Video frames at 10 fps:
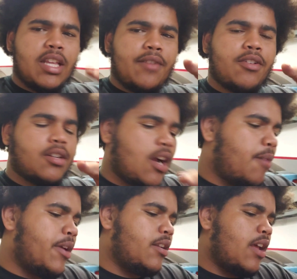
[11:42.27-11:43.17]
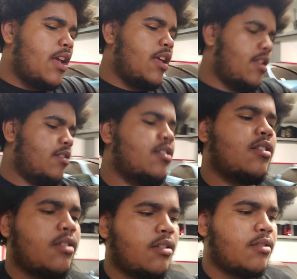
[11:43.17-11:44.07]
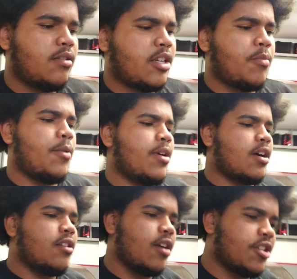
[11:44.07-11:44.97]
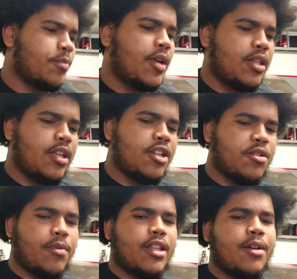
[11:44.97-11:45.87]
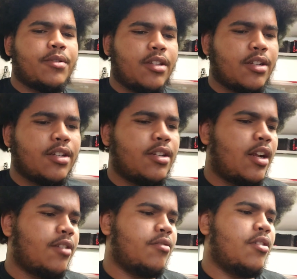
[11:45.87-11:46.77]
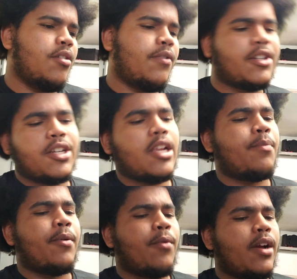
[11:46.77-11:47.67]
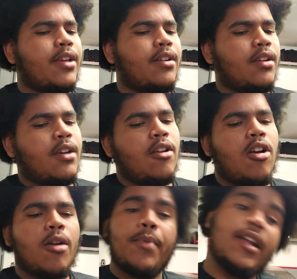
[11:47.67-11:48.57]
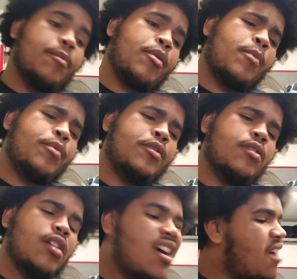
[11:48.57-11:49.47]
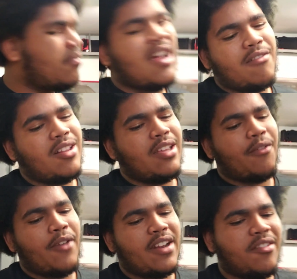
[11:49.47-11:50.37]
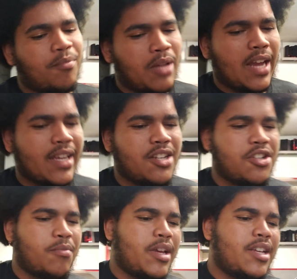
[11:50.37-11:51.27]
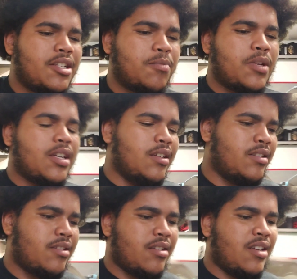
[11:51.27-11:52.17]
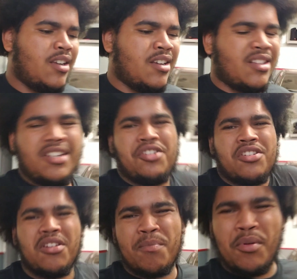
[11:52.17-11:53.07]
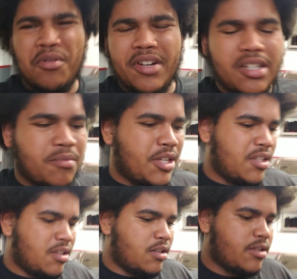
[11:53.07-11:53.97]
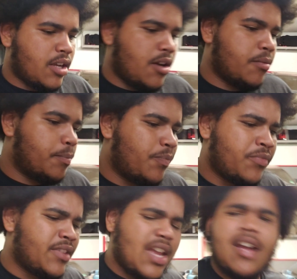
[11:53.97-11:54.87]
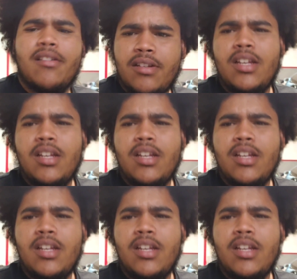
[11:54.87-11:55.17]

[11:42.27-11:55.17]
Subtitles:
Leave a comment and tell me what color I should paint the engine bay. That would look good. I don't know if I should keep it white or paint it purple. Not really a fan of black engine bays because they just look boring to me. So, yeah.